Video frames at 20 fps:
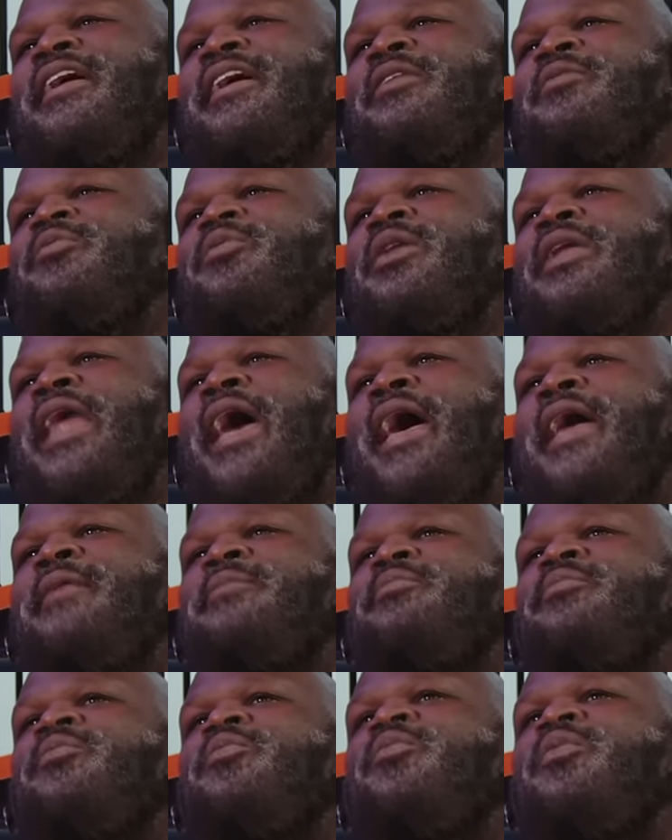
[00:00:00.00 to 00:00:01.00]
And
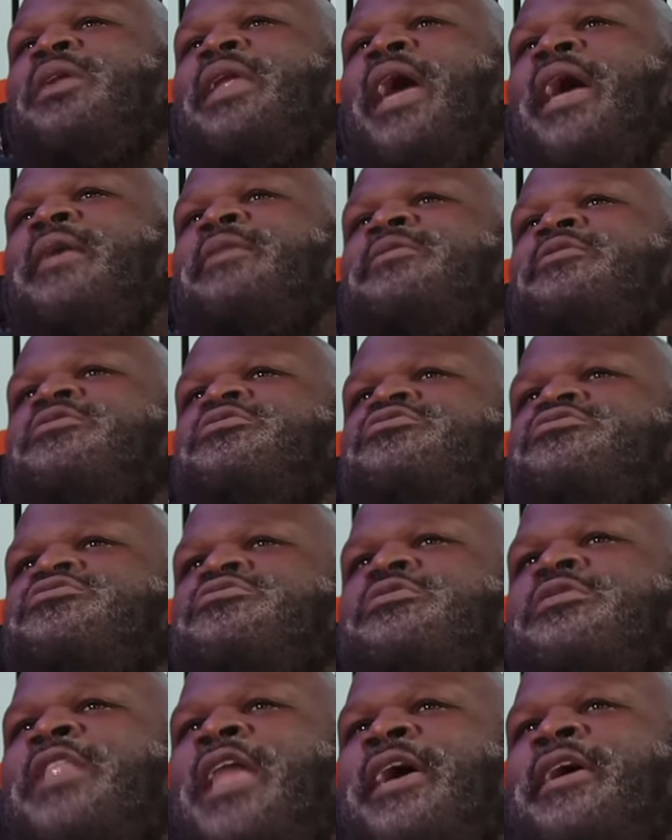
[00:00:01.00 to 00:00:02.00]
when I
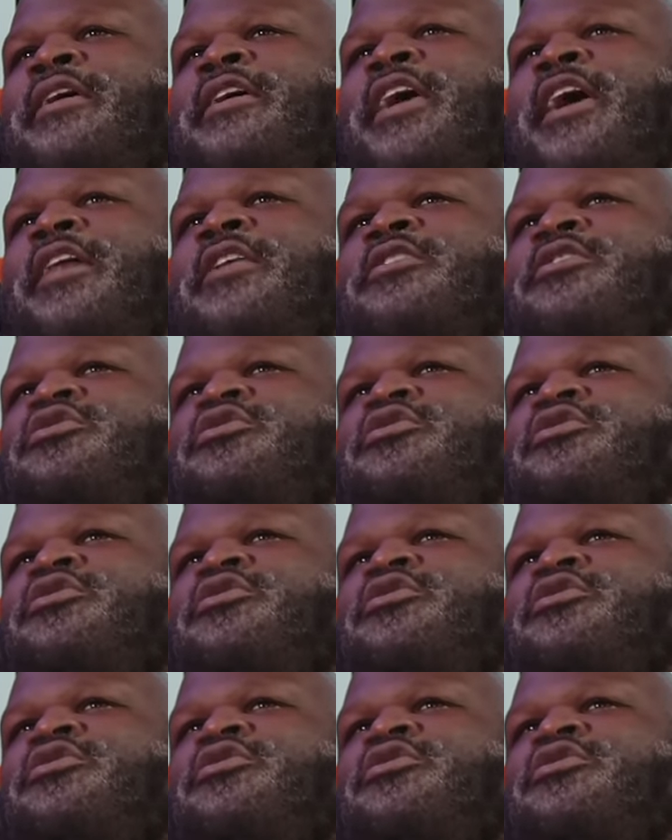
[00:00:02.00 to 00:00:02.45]
like kind of